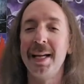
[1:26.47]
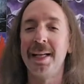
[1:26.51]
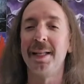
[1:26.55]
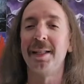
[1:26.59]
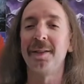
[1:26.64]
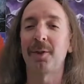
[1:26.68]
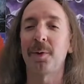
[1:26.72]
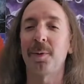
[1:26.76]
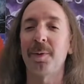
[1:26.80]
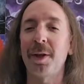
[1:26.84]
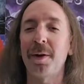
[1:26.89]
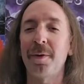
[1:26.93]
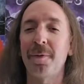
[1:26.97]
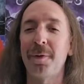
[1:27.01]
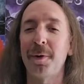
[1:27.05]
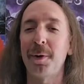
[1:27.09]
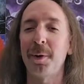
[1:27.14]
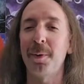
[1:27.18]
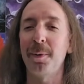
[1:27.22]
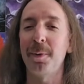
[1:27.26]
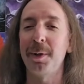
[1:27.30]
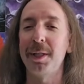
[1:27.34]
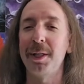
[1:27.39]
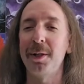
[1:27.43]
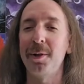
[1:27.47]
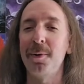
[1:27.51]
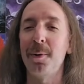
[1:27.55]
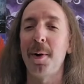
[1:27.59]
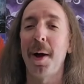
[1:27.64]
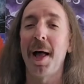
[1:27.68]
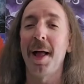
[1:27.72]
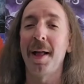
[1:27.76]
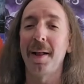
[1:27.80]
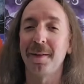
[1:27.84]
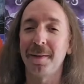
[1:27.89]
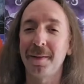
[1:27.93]
So without further ado,
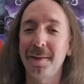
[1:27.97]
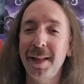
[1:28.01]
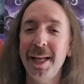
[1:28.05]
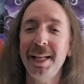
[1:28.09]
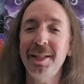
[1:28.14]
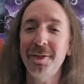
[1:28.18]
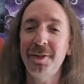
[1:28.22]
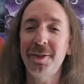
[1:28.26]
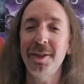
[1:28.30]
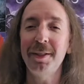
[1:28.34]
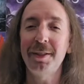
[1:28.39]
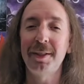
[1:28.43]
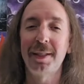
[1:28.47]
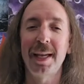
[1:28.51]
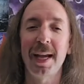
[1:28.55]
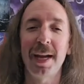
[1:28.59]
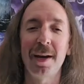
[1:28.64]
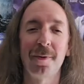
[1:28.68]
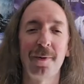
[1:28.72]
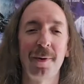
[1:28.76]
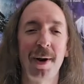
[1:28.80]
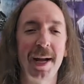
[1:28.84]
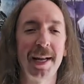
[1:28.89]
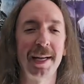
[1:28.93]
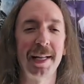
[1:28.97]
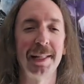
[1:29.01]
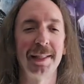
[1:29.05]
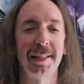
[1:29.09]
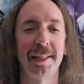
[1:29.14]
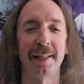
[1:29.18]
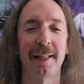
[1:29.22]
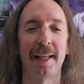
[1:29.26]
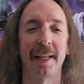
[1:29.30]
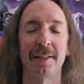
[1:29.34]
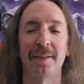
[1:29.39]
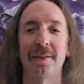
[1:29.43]
let's just get right
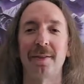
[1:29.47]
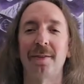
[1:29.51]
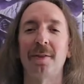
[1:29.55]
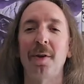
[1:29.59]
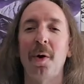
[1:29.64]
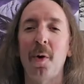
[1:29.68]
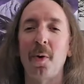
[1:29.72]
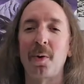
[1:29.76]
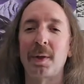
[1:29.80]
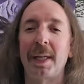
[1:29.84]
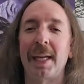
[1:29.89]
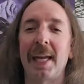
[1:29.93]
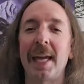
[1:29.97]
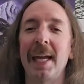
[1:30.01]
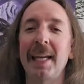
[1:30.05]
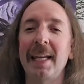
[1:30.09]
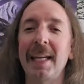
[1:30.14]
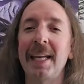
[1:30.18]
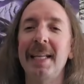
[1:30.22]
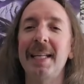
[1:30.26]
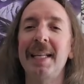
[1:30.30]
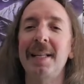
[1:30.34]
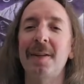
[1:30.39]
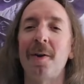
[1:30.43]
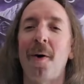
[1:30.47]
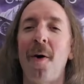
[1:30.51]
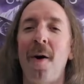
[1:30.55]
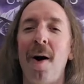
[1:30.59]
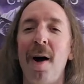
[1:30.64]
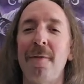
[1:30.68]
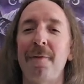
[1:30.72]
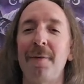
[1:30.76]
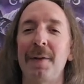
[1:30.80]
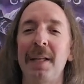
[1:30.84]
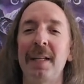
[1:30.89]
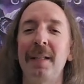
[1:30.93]
into this. So kicking it
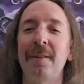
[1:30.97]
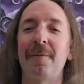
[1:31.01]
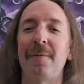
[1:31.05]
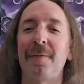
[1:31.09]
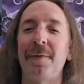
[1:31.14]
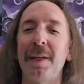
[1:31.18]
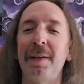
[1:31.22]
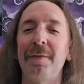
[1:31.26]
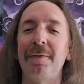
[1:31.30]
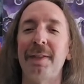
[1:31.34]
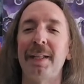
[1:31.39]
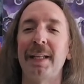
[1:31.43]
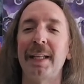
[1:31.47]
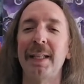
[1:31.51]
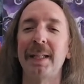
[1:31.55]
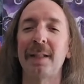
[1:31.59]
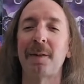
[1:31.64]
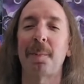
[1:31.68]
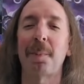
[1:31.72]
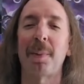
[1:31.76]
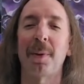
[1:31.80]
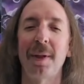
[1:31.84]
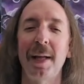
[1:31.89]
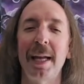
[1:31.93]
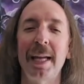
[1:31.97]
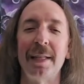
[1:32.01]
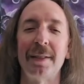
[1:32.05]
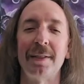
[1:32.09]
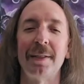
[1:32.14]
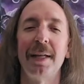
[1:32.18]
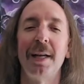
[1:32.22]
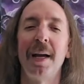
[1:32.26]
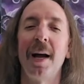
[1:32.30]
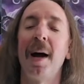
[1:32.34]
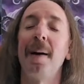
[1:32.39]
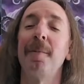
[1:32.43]
off in 15th
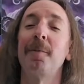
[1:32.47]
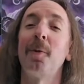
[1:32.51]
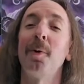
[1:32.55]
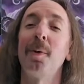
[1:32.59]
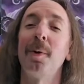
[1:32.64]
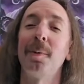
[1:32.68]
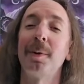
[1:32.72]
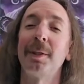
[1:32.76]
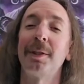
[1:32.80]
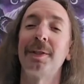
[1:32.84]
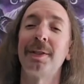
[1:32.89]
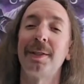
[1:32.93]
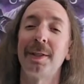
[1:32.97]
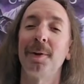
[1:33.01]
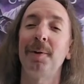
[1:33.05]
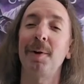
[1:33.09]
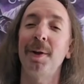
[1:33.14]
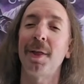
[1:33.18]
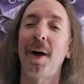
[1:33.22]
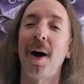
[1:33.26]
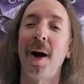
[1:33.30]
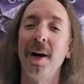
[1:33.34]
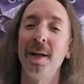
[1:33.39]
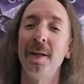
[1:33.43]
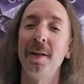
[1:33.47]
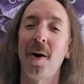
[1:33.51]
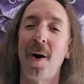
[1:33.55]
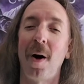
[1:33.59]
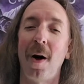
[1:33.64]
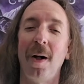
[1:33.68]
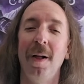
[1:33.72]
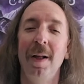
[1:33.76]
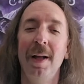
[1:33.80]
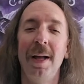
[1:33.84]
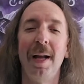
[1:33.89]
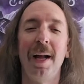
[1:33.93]
place, I'm going with Cirith
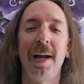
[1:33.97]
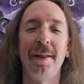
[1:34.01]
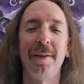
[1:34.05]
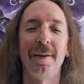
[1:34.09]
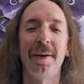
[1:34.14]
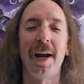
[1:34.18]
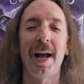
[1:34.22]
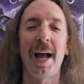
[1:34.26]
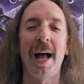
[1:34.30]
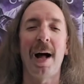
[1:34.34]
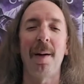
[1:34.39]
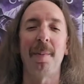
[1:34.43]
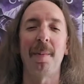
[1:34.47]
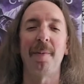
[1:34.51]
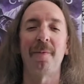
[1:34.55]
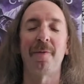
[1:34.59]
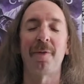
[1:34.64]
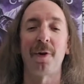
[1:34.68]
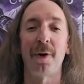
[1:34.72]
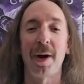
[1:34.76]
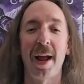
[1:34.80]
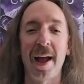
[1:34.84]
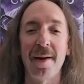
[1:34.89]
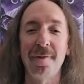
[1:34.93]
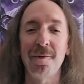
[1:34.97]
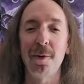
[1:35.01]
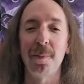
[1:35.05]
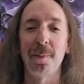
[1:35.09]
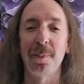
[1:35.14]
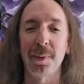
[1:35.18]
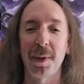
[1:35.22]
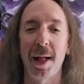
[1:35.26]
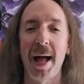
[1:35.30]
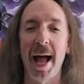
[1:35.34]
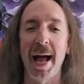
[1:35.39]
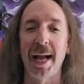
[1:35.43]
Ungol and their album Forever
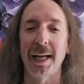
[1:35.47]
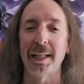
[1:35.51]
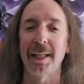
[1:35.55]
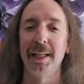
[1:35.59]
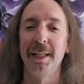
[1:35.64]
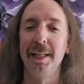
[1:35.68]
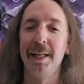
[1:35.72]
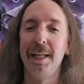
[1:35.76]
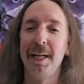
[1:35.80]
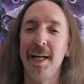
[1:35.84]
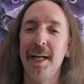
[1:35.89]
Black.